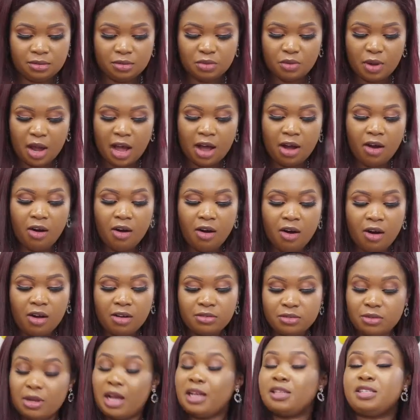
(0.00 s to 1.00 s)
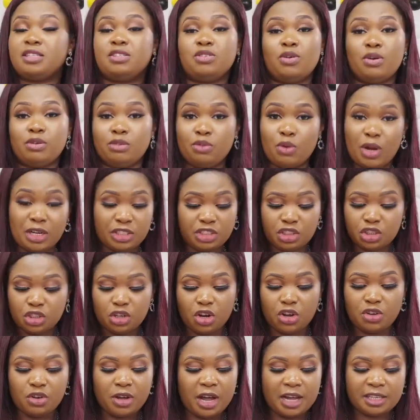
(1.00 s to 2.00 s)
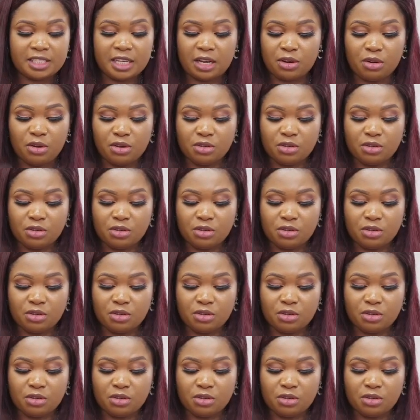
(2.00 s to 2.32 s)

you are all, as you are sure you guys are